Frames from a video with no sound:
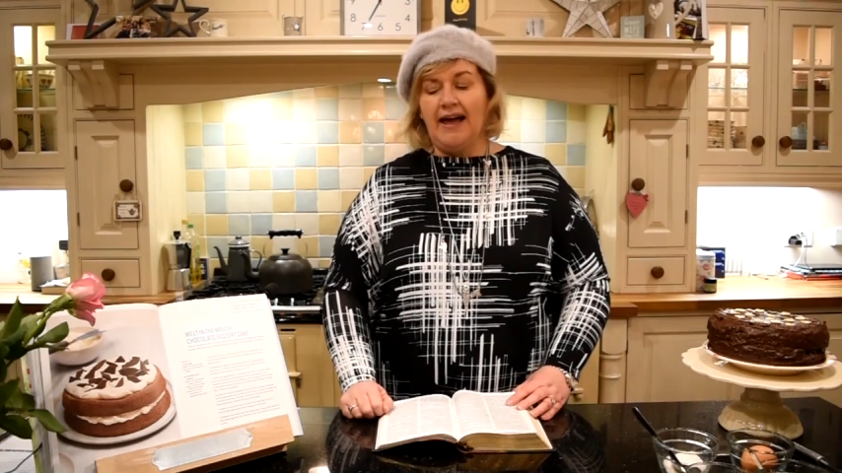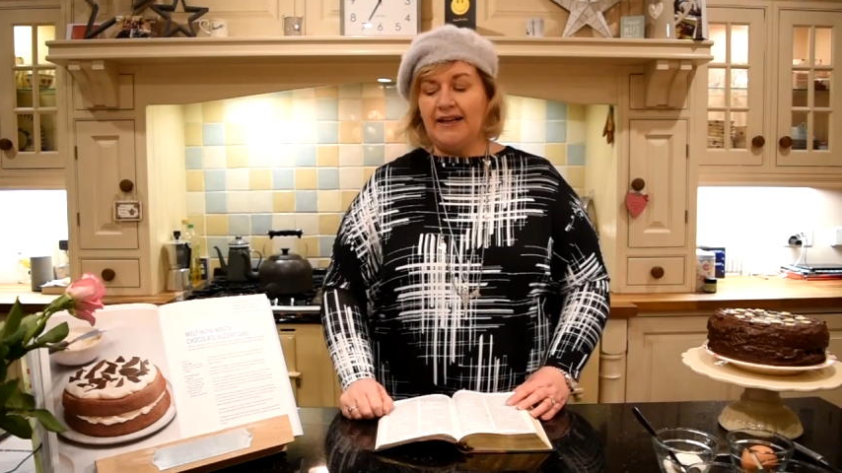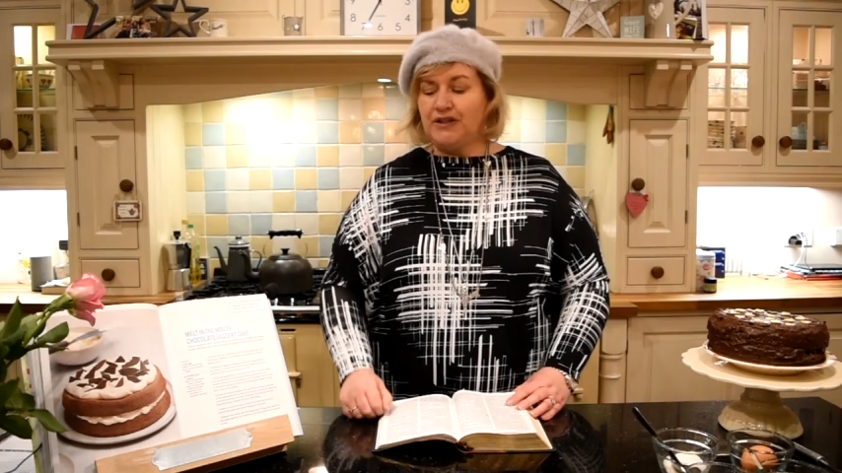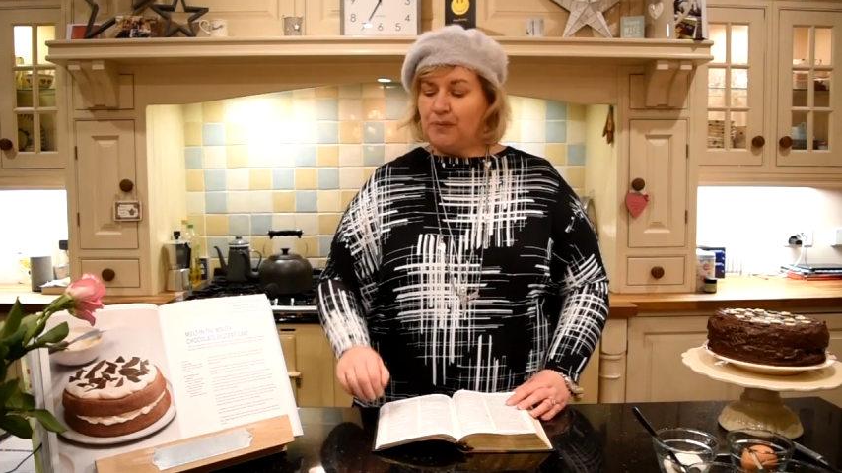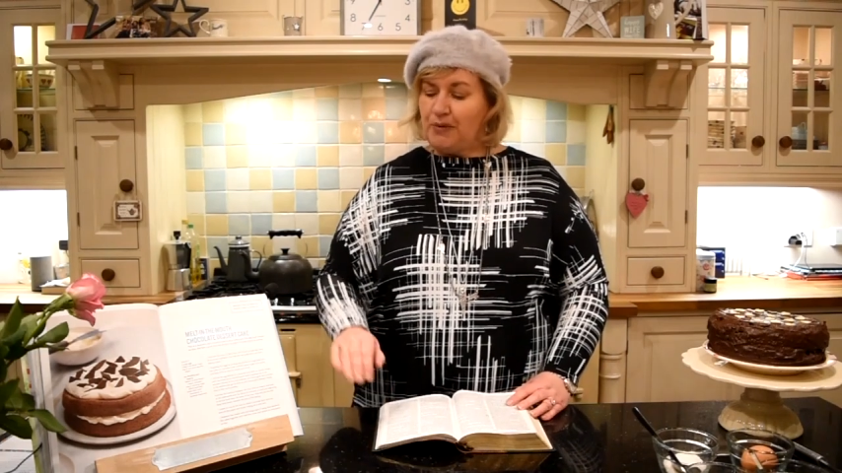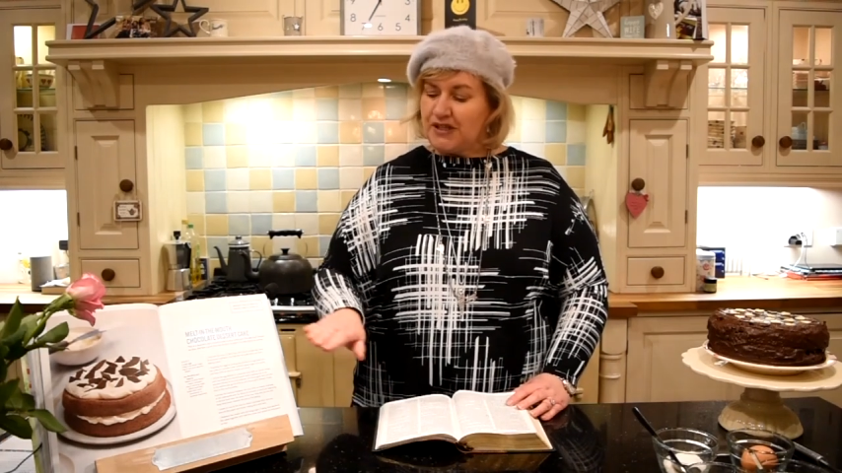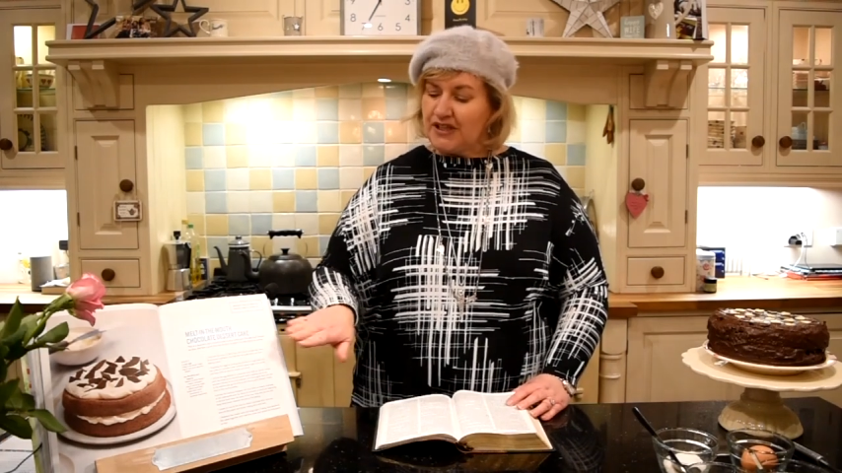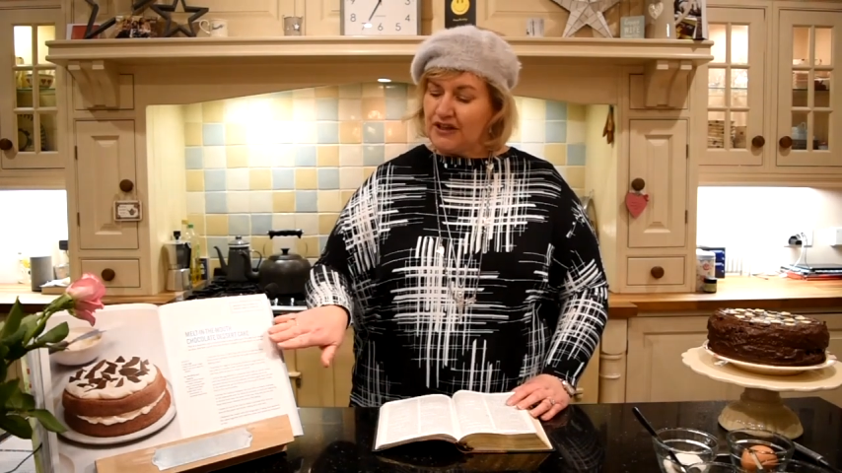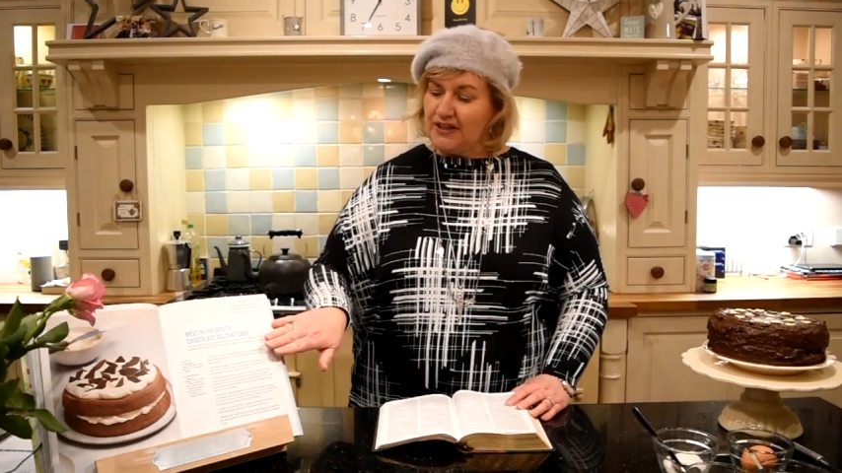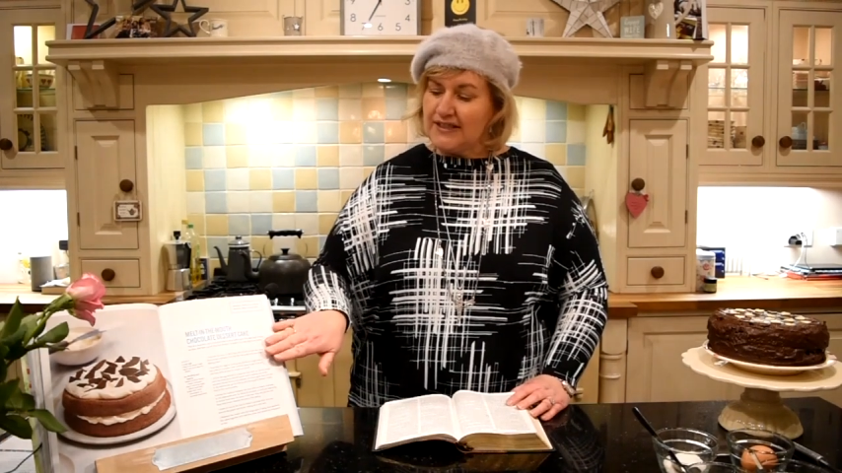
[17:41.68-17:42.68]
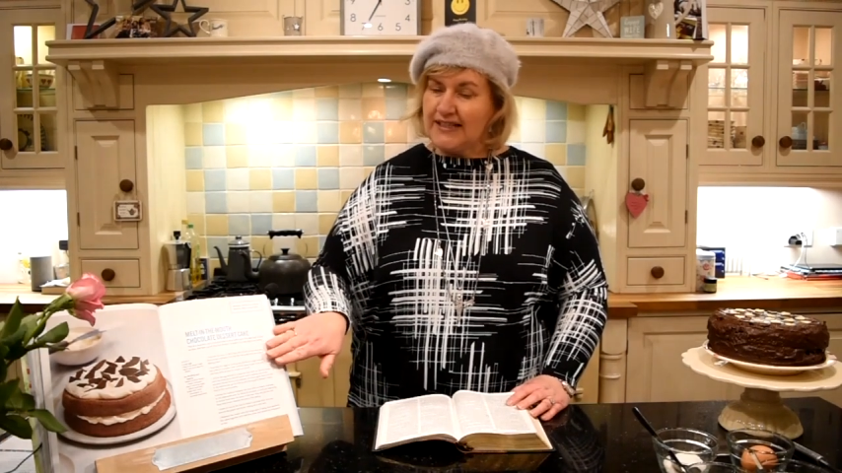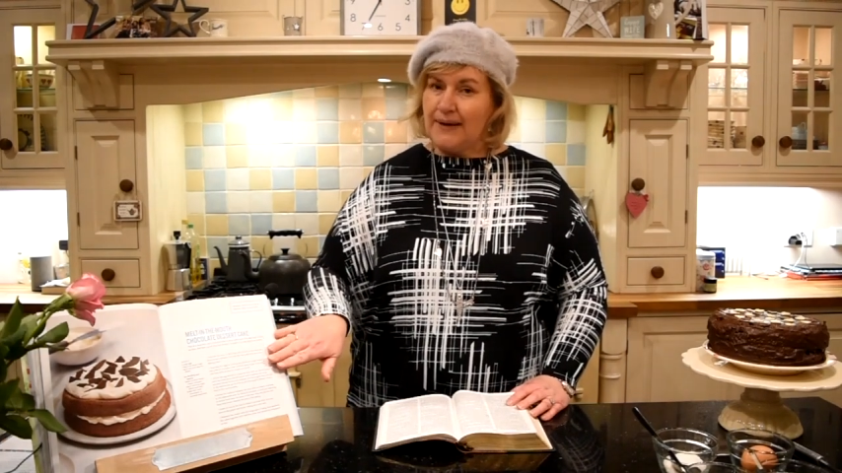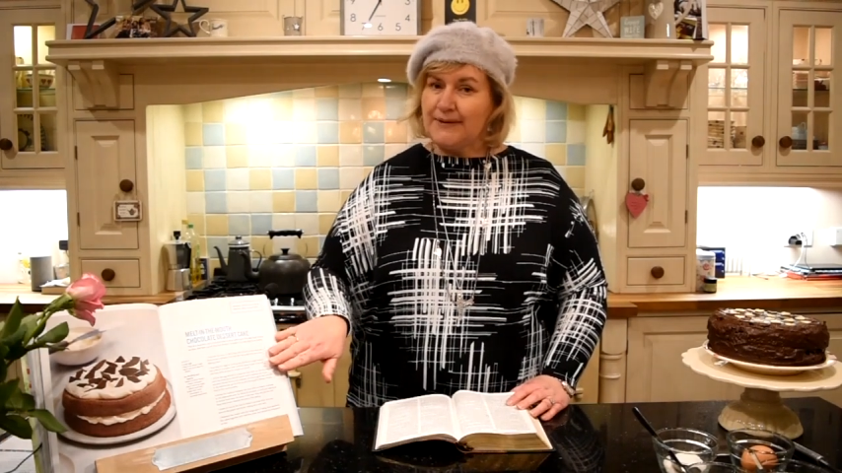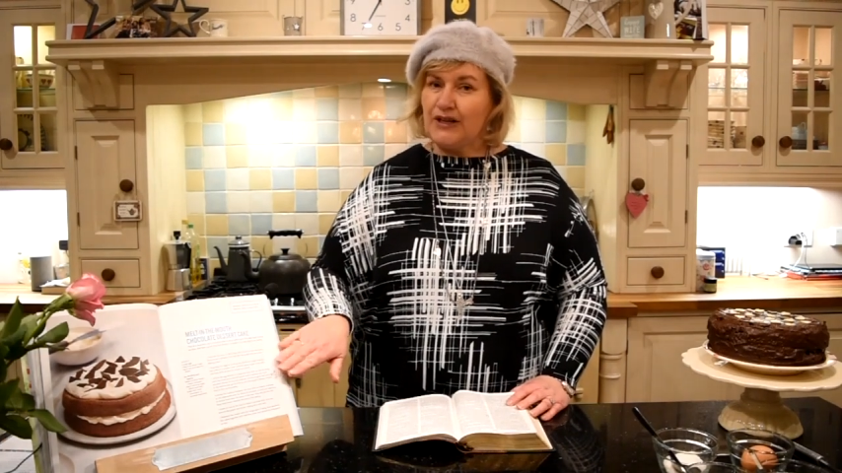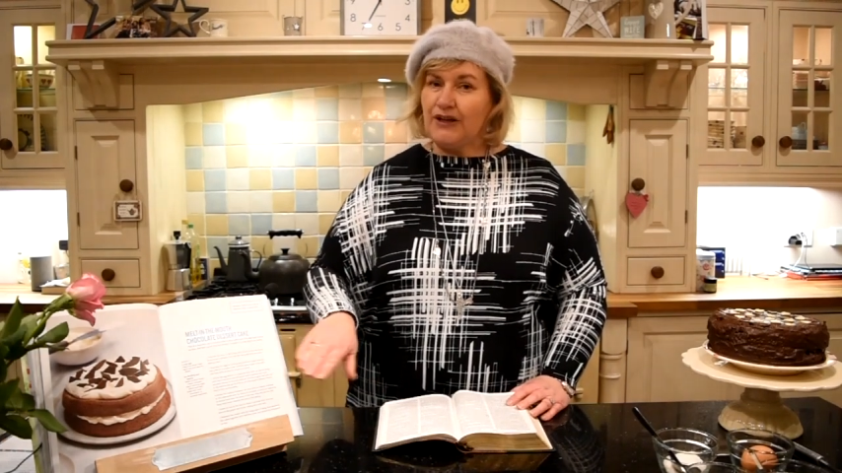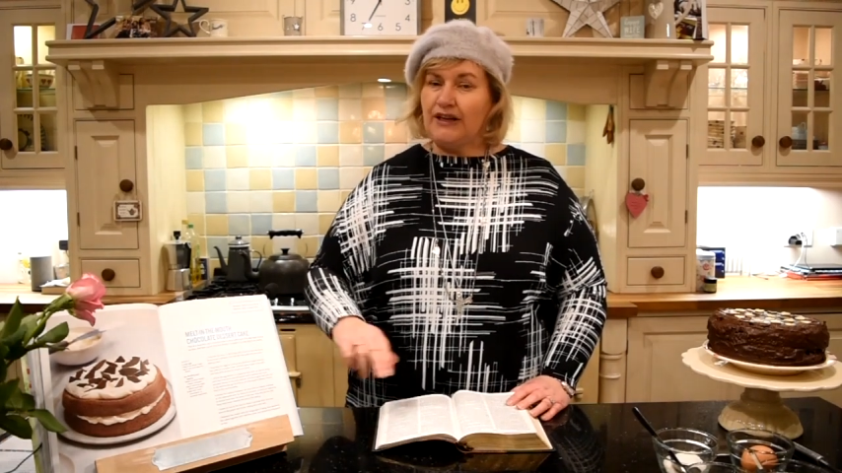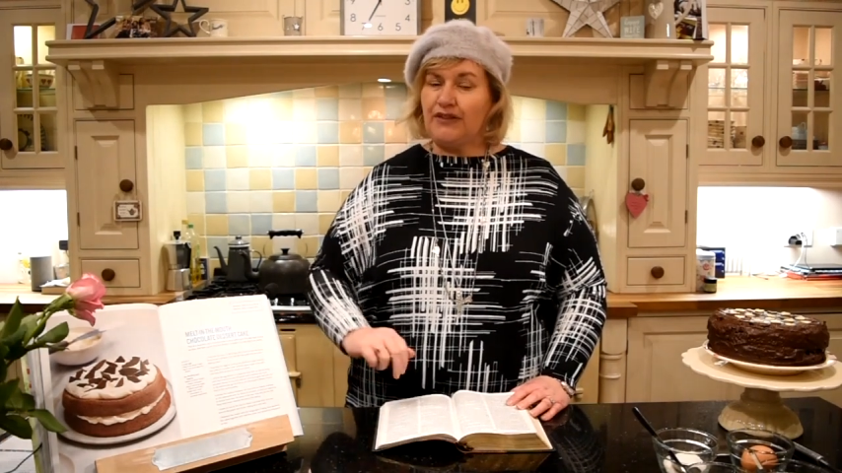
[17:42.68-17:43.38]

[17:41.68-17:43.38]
And you know, boys and girls, as I was looking